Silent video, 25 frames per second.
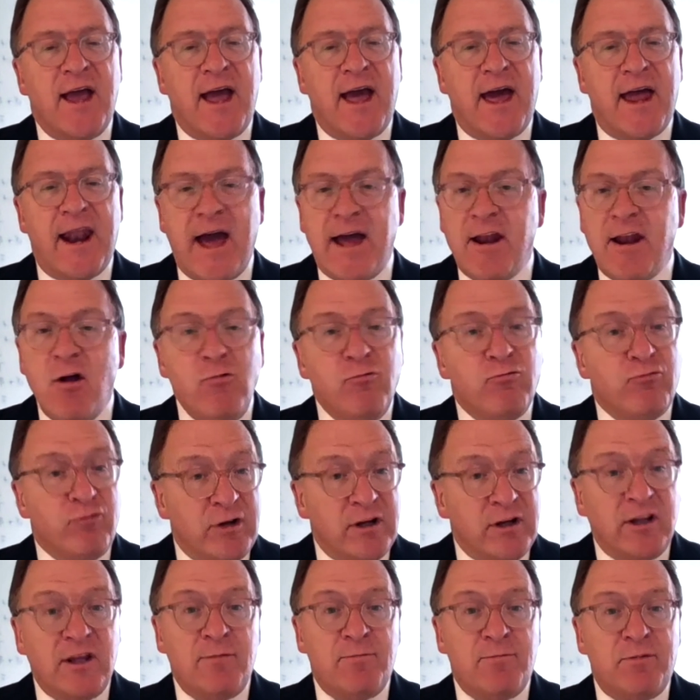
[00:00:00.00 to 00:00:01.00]
And I don't
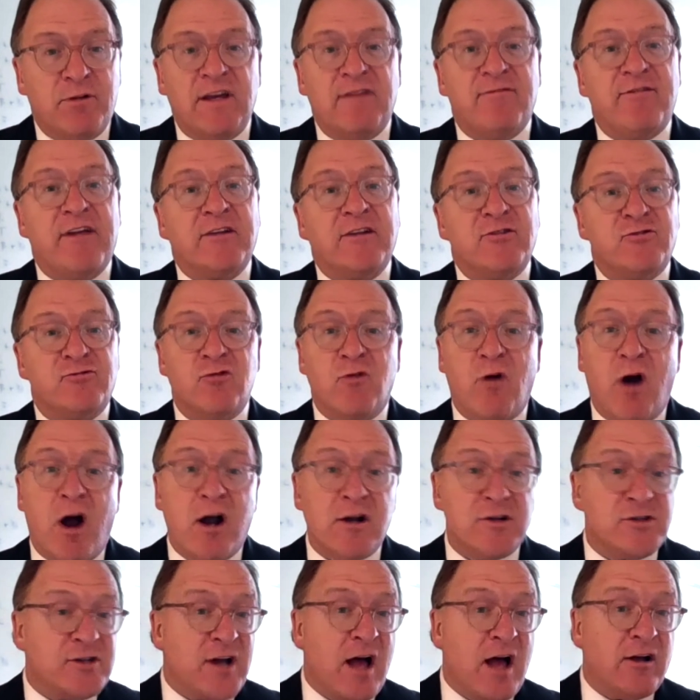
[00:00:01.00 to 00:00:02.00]
really believe that's true.
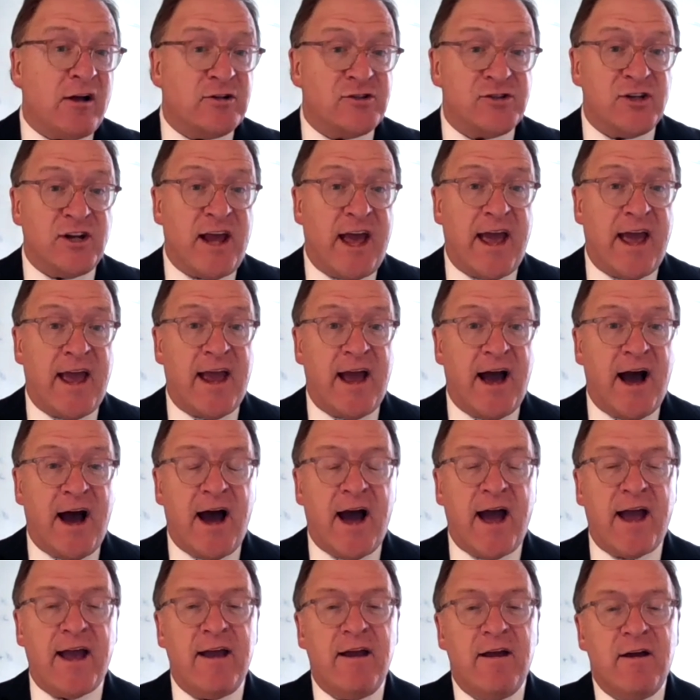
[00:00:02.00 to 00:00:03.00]
Our scholars at
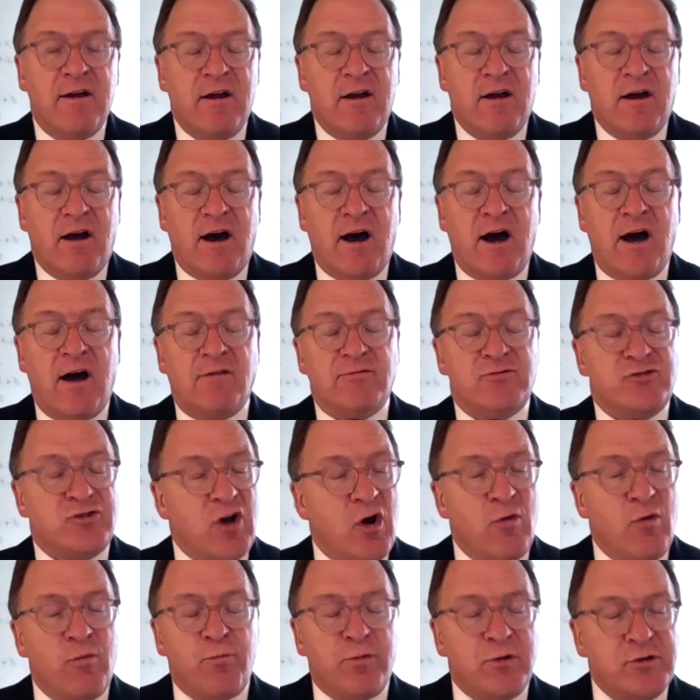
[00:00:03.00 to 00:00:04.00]
AEI
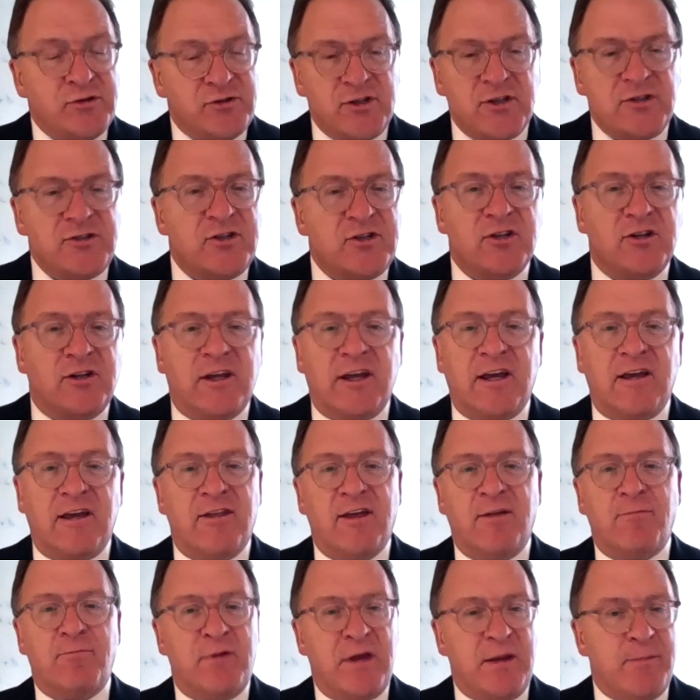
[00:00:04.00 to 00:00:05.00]
show persistently
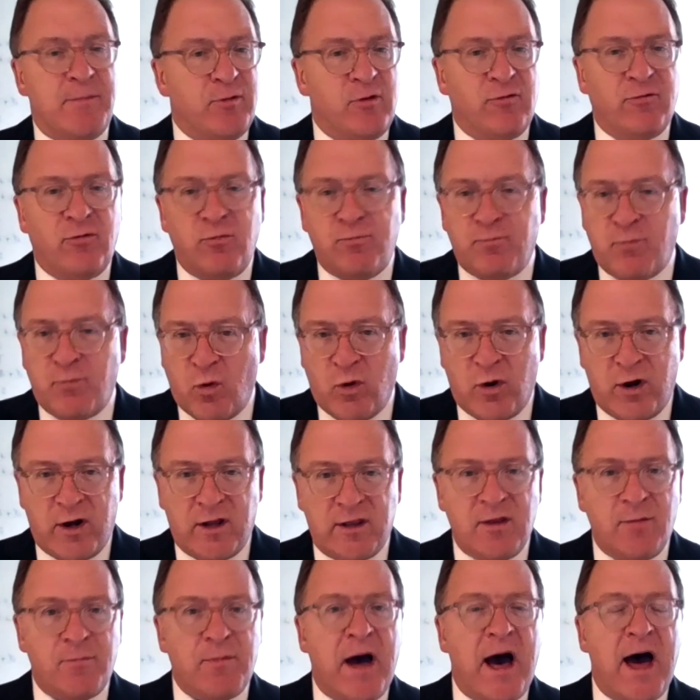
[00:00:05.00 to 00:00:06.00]
that people born
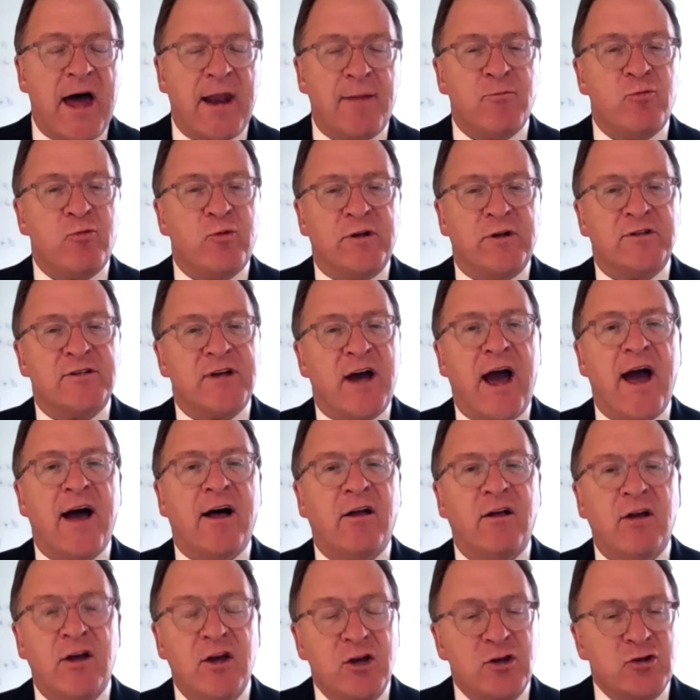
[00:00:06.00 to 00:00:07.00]
in the bottom
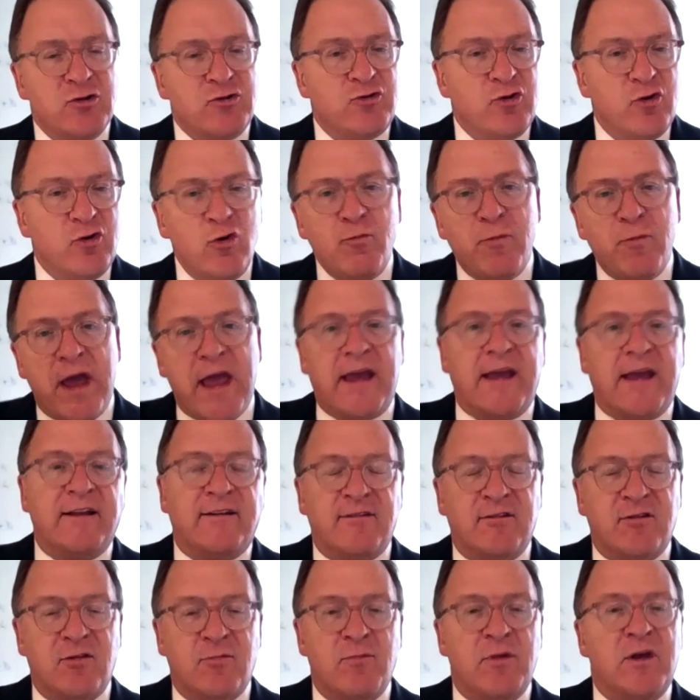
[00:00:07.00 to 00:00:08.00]
quintile do make it
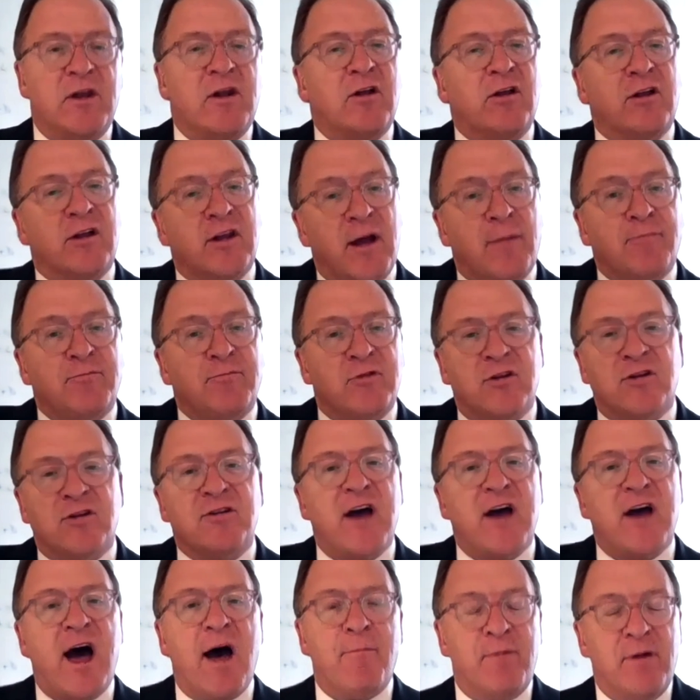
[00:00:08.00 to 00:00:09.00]
to the middle and up to the
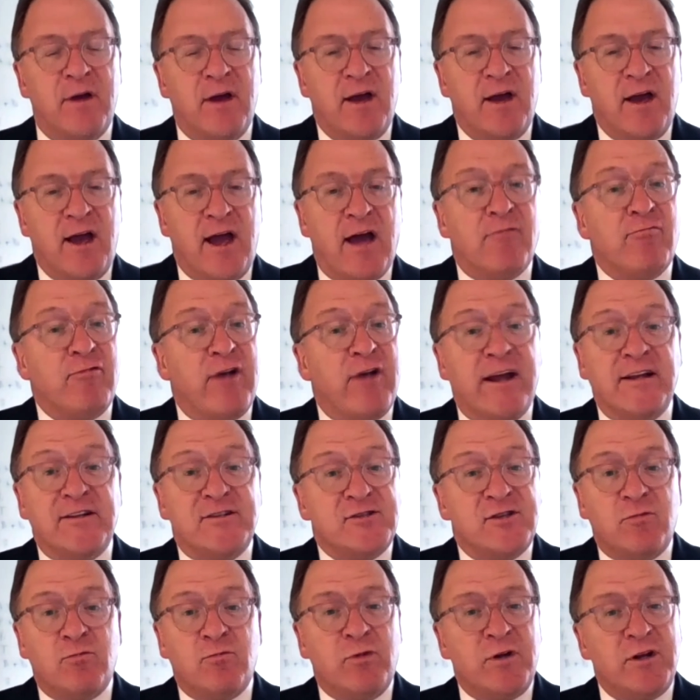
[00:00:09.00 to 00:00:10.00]
top at rates
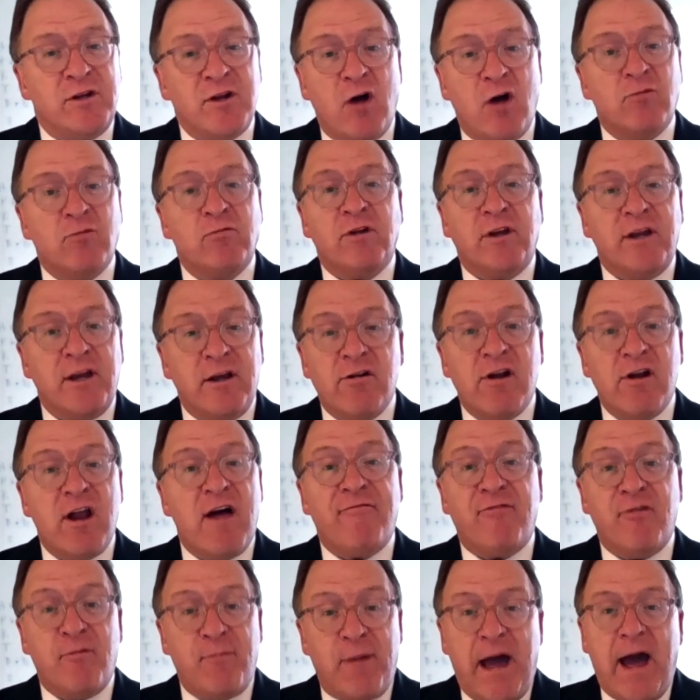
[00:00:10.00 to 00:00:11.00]
that we don't hear
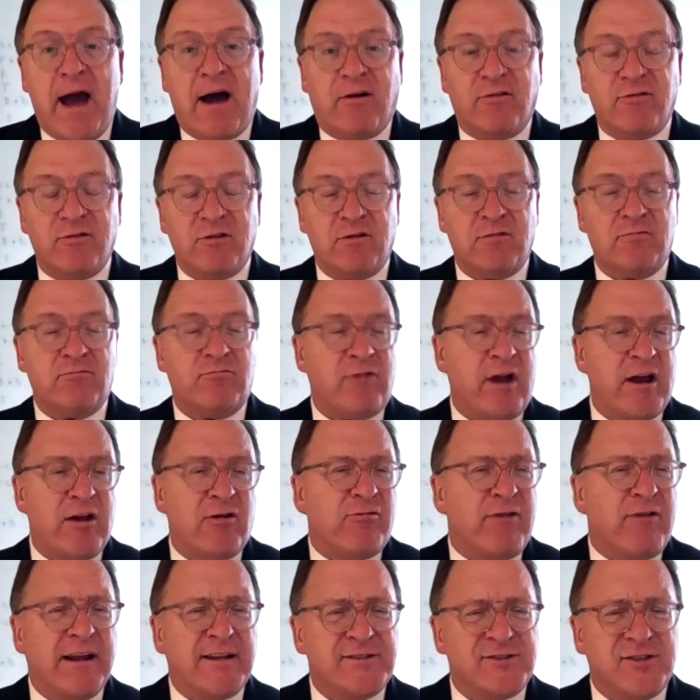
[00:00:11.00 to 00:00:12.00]
enough about, greater
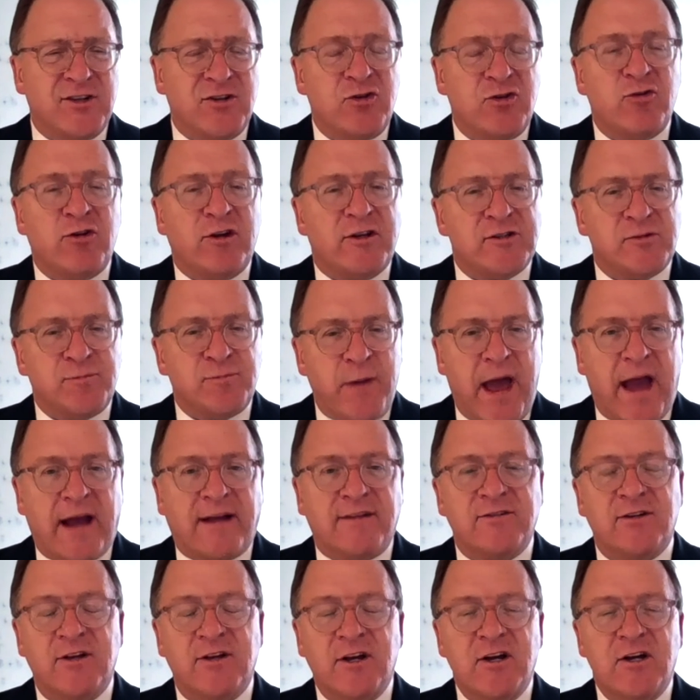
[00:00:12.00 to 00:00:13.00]
rates than you'd
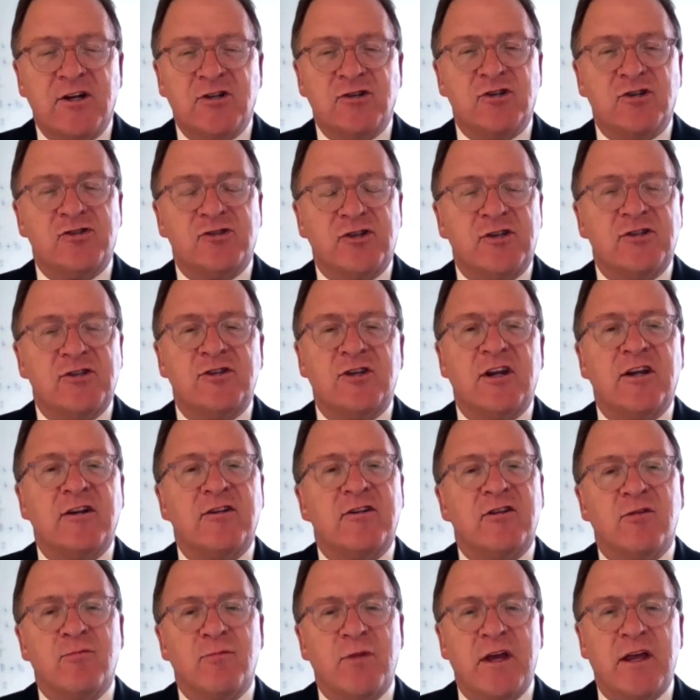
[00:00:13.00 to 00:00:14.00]
expect just listening
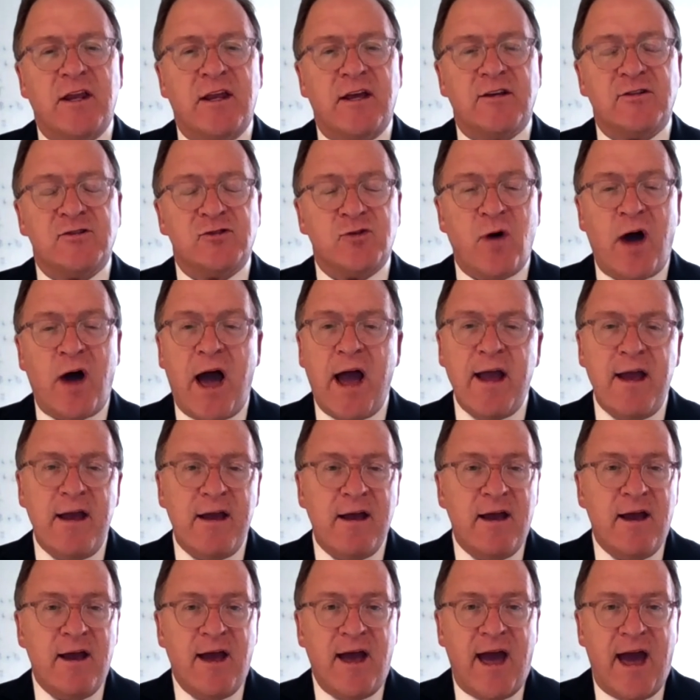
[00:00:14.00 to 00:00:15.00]
to the media. So I
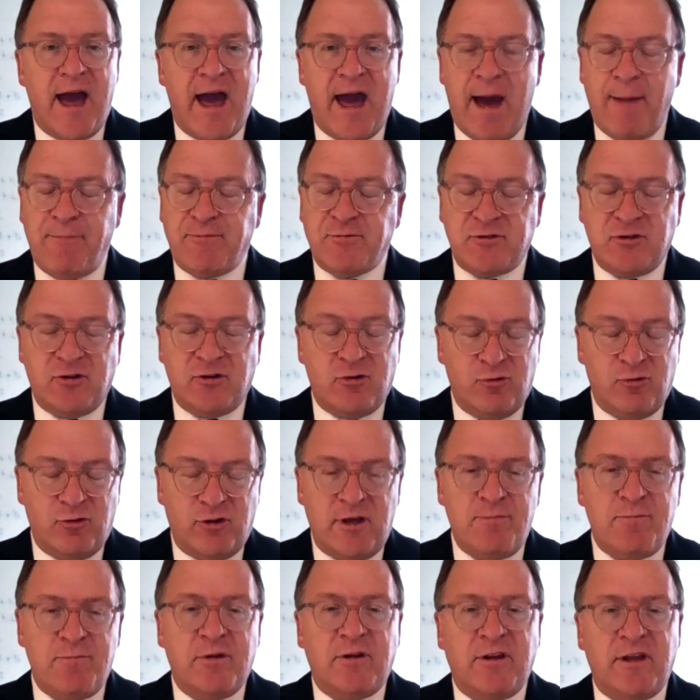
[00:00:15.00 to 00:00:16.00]

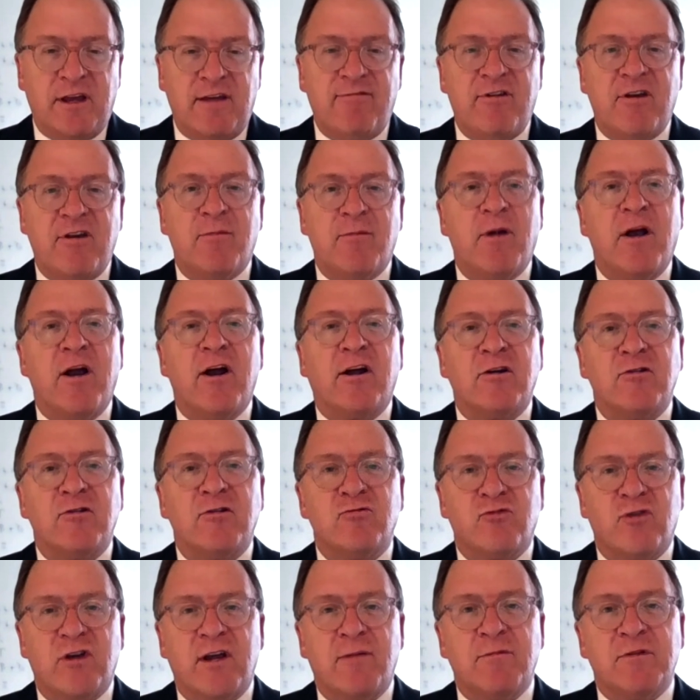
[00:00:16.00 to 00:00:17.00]
absolutely believe the American
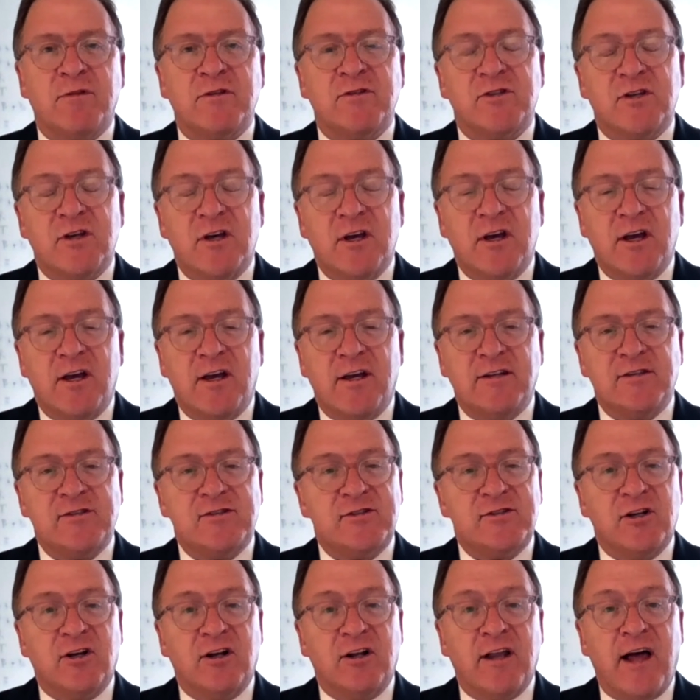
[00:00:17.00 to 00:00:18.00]
dream is
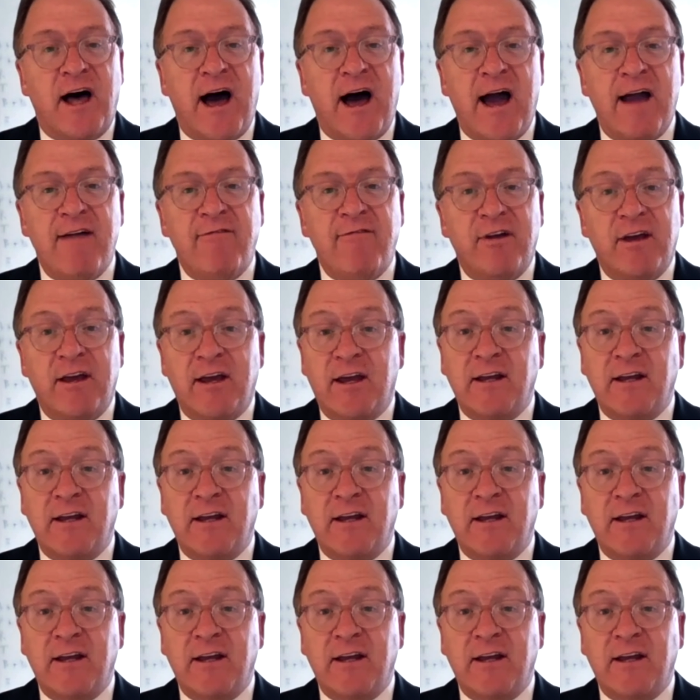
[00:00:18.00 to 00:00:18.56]
still alive.